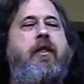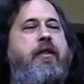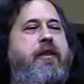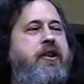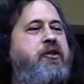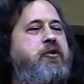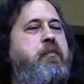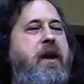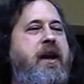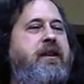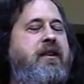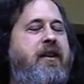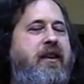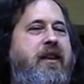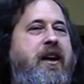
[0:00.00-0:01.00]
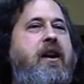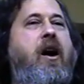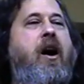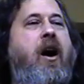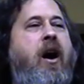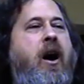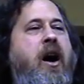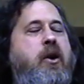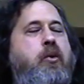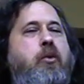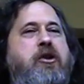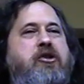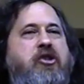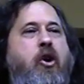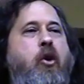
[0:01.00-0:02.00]
this meant that I
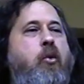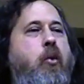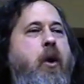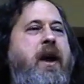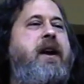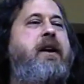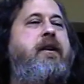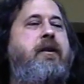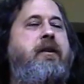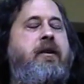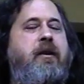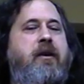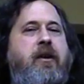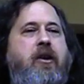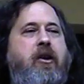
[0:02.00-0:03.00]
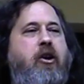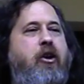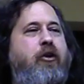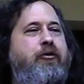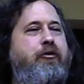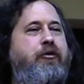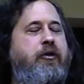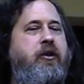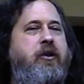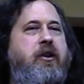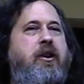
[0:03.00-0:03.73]
was aware of